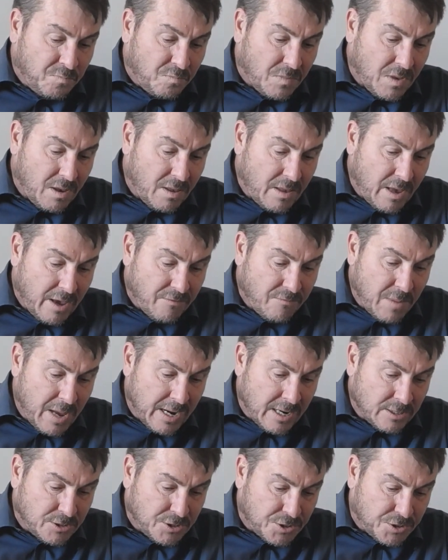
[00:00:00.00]
they've
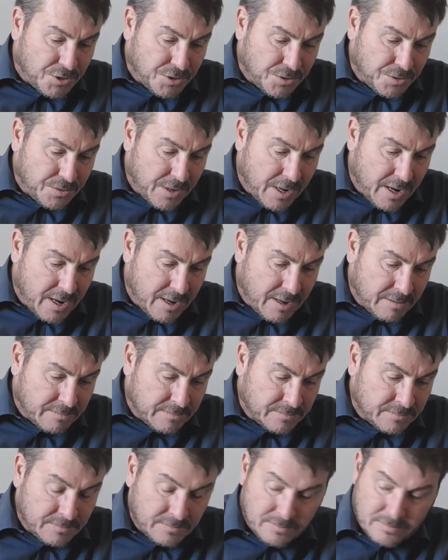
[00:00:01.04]
managed to
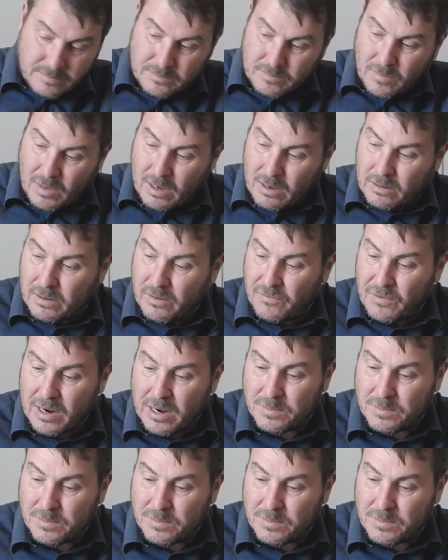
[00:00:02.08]
develop